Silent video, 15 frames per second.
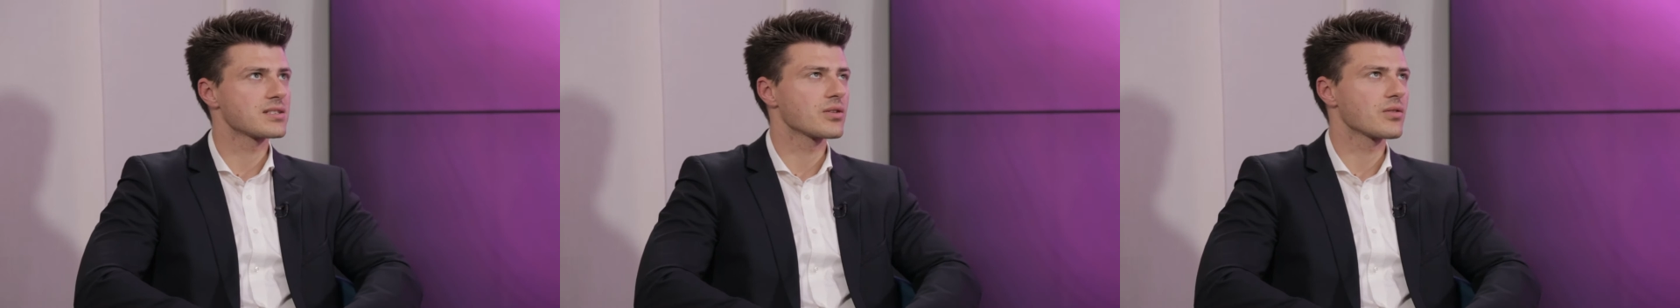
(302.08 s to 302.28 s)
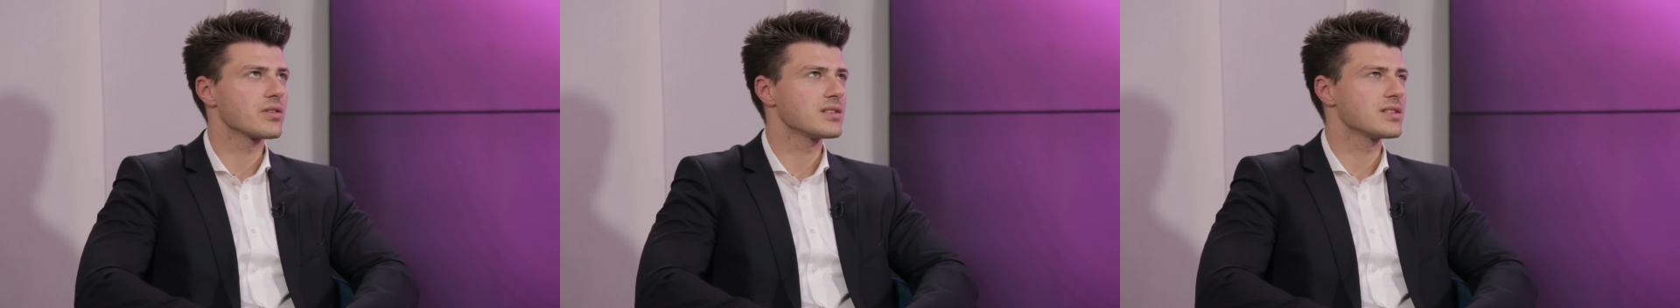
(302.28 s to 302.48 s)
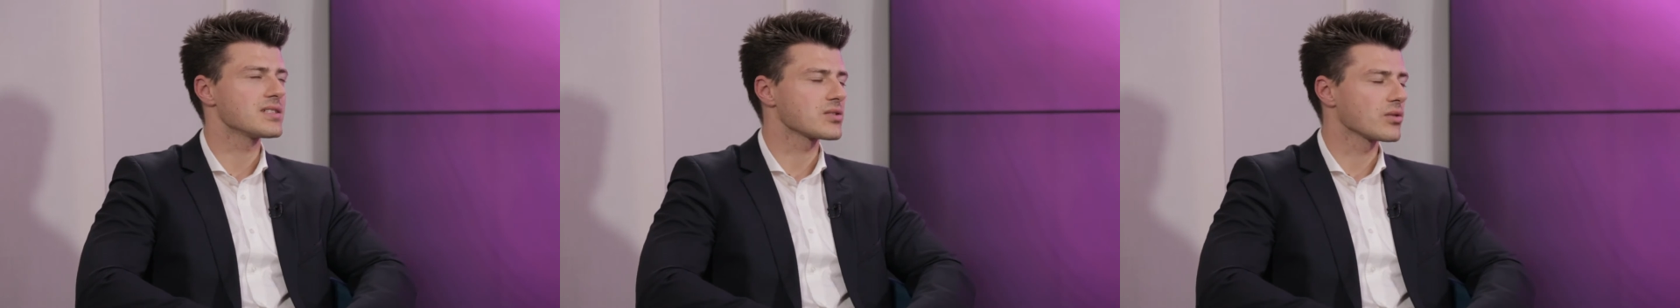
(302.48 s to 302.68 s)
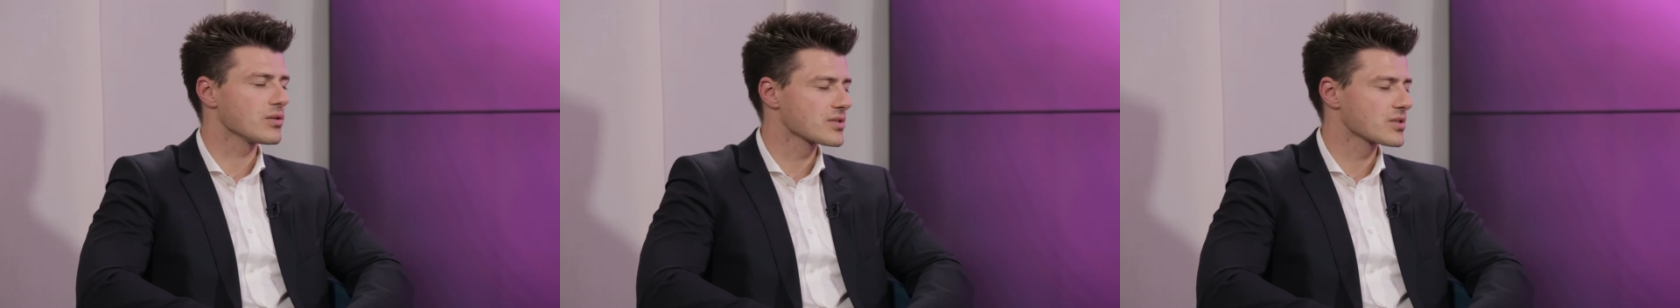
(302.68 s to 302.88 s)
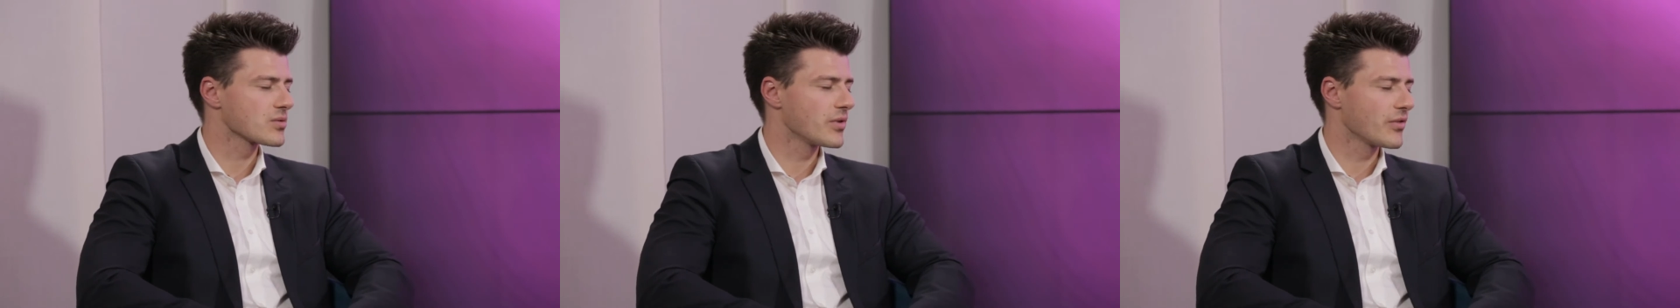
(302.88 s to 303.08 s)
so this
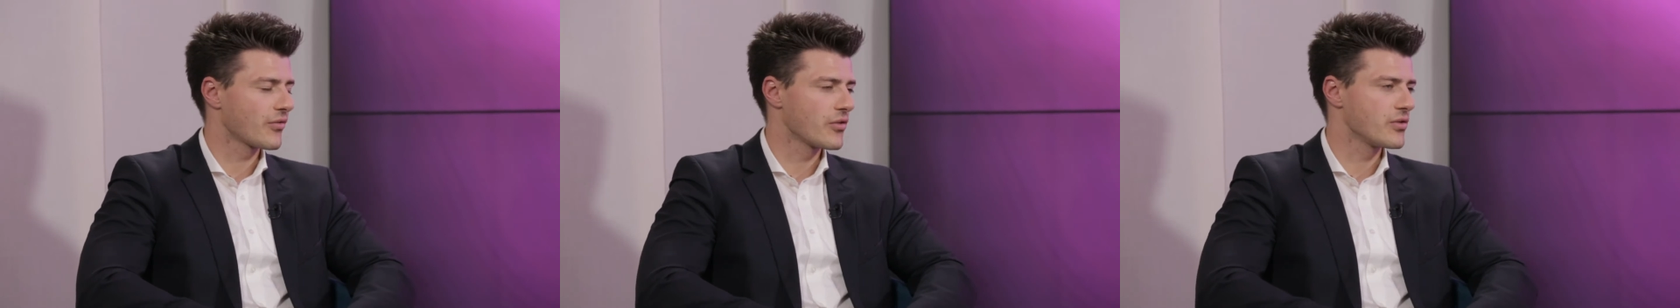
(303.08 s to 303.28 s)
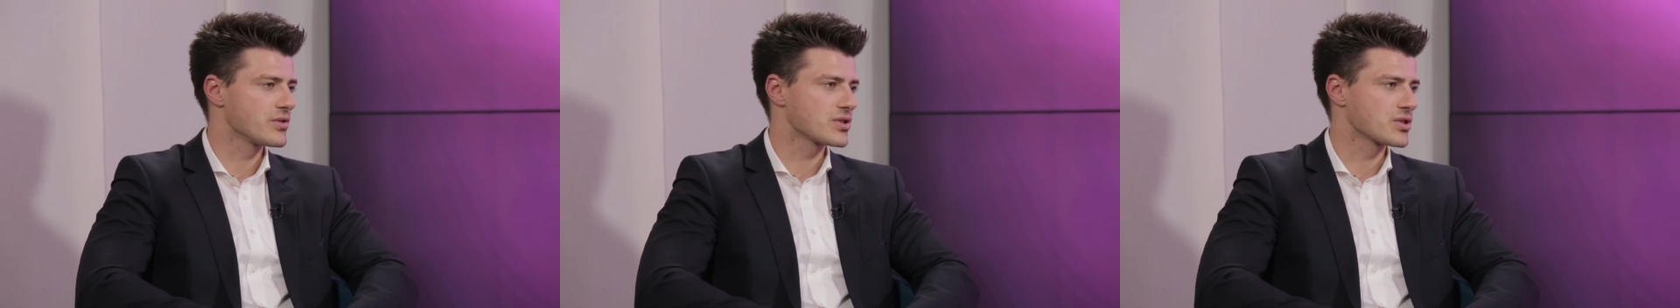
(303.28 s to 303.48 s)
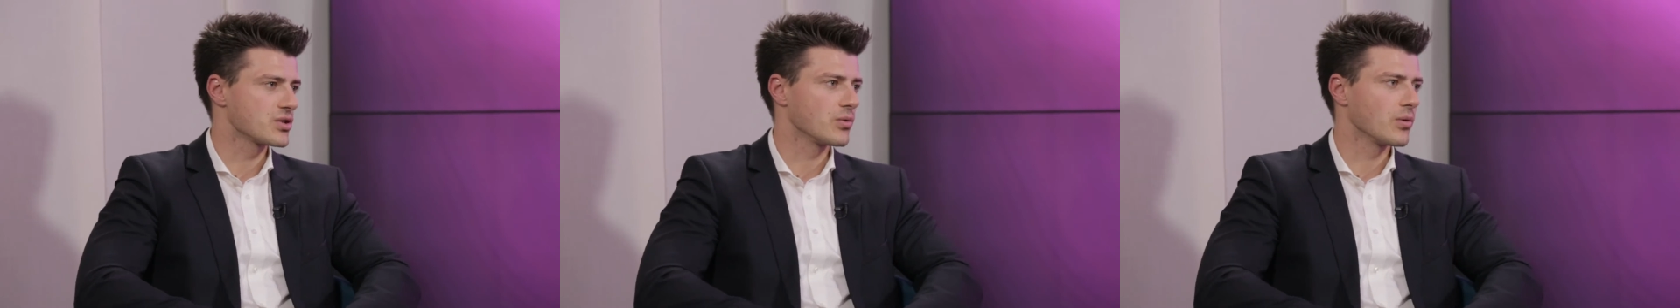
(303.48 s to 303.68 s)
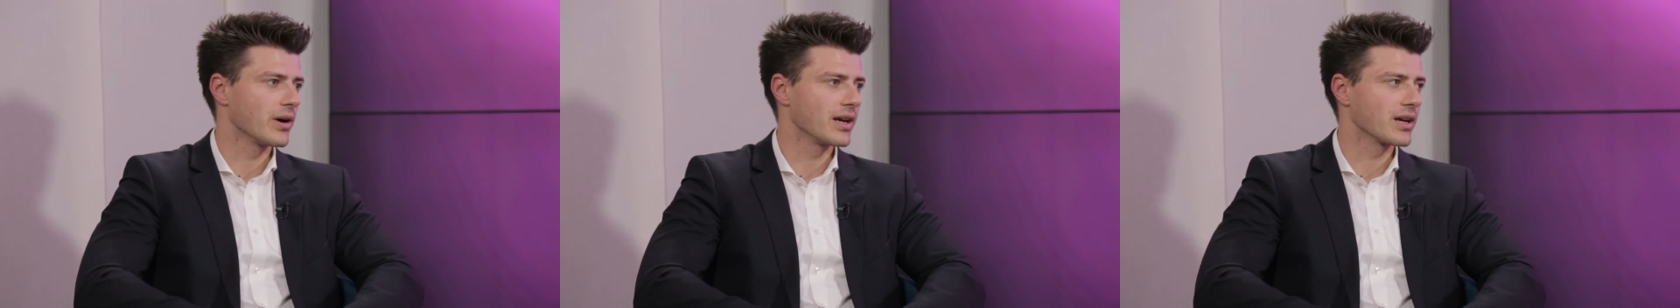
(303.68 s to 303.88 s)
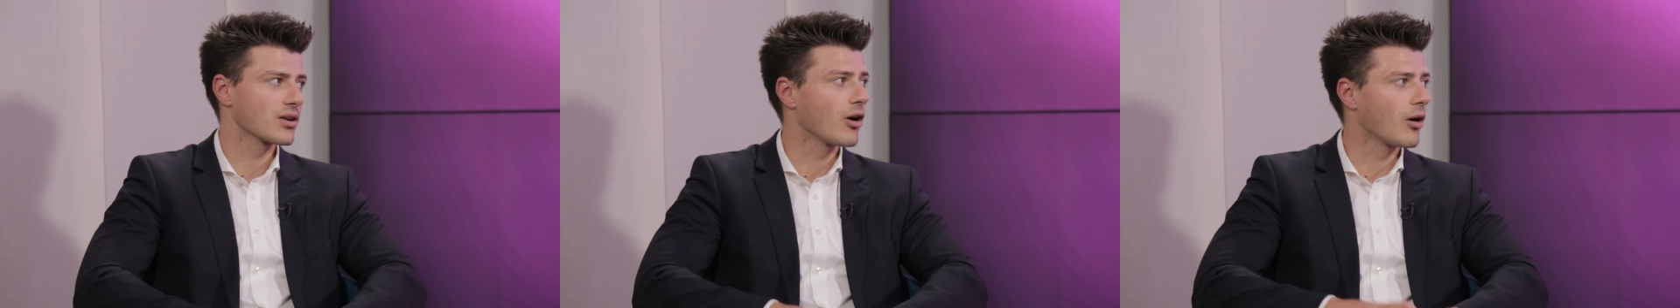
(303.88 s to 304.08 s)
also refers to
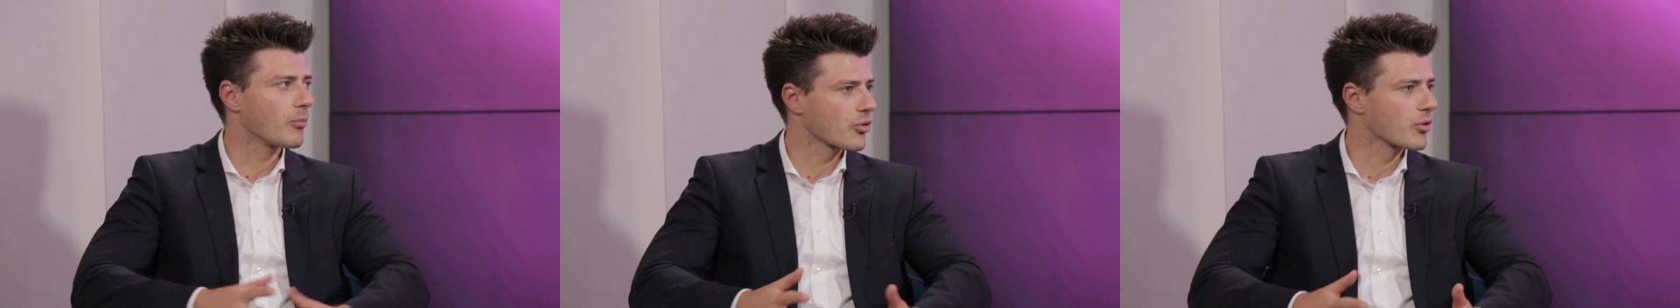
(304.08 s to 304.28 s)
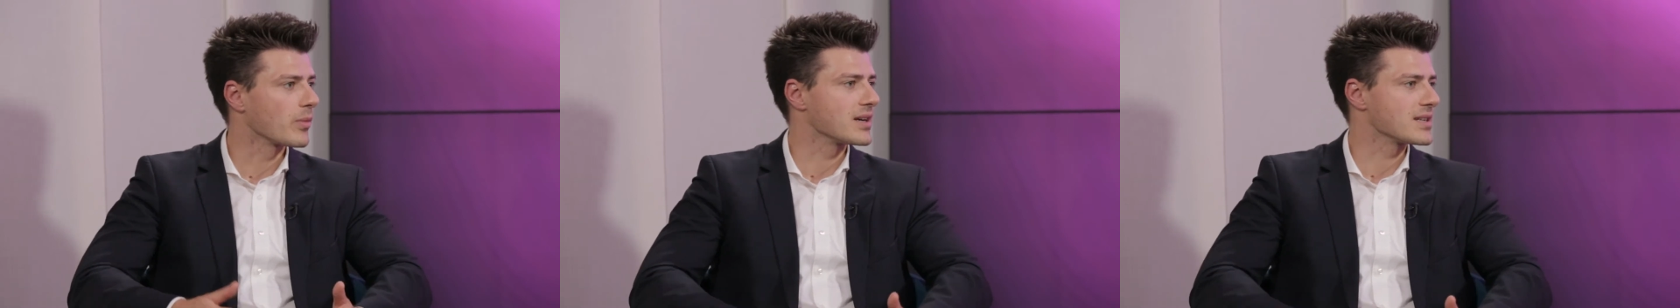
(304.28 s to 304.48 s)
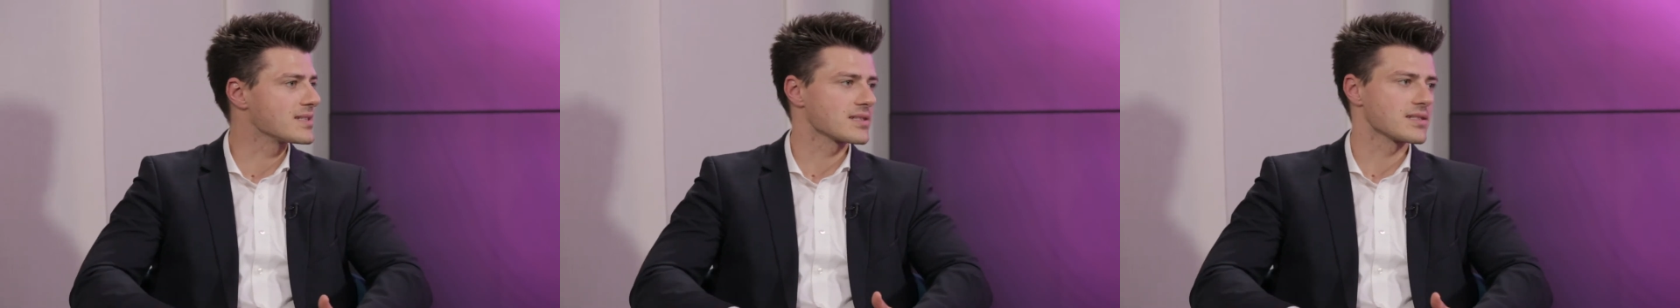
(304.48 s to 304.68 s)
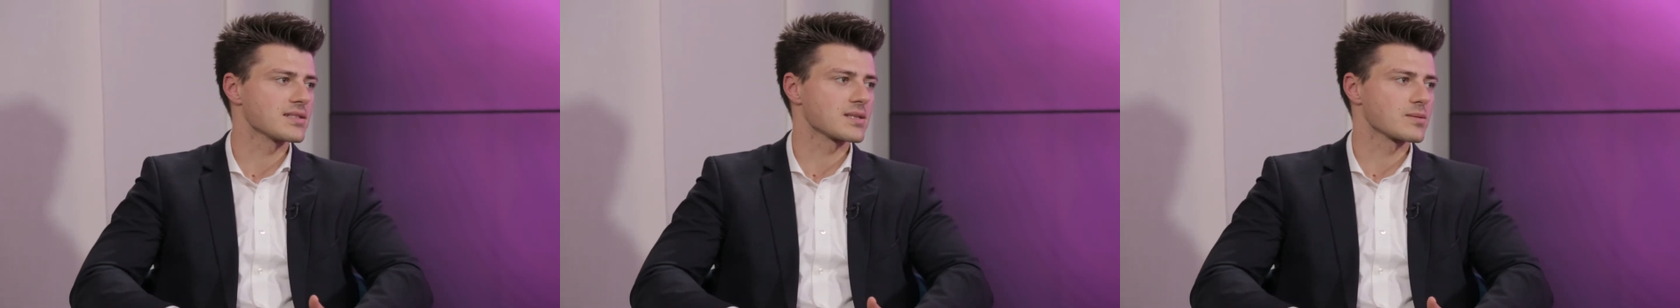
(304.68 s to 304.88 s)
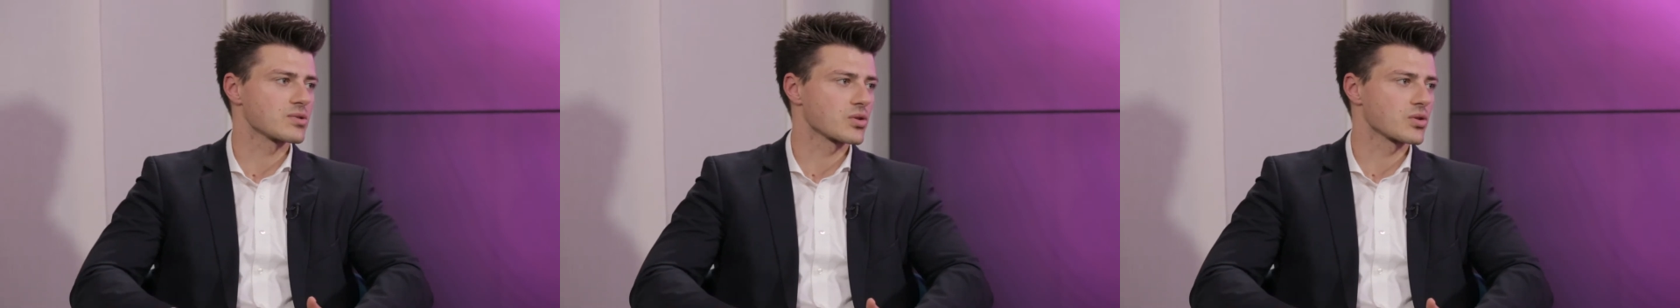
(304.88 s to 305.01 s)
a compromised system.